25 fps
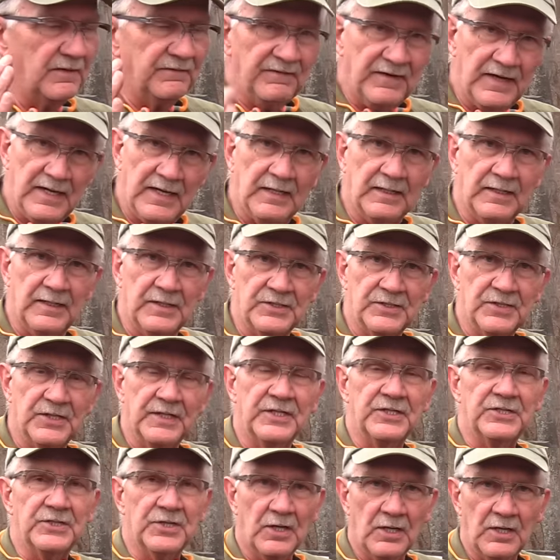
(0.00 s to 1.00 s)
advantage that
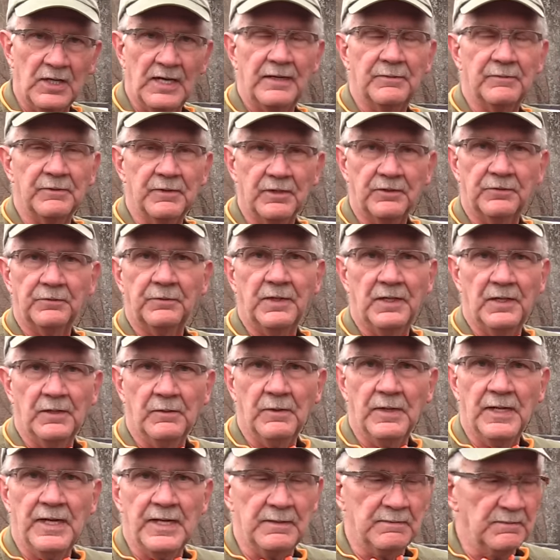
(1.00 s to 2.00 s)
he started out with the
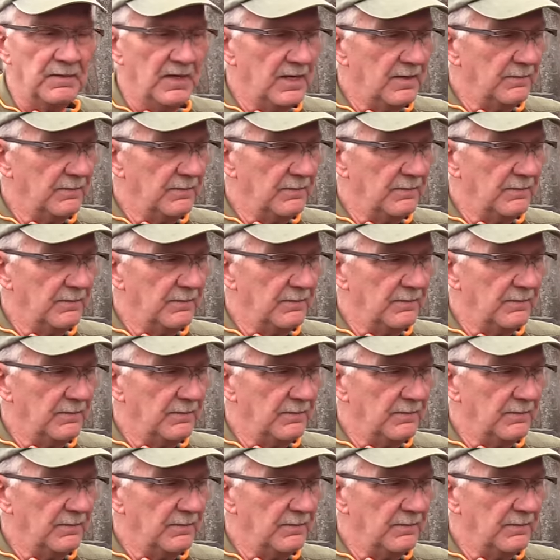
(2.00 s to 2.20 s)
308